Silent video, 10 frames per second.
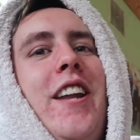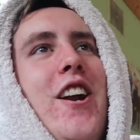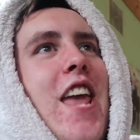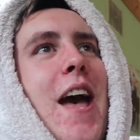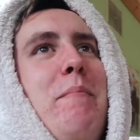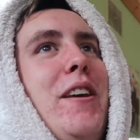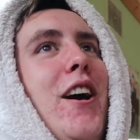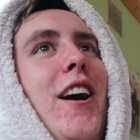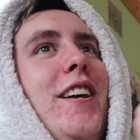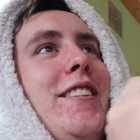there yet
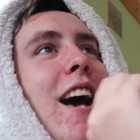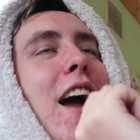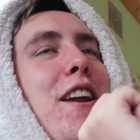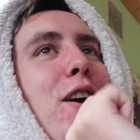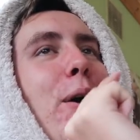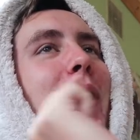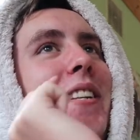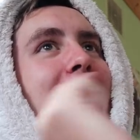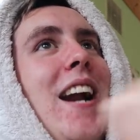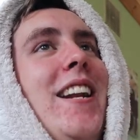because I know
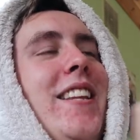exactly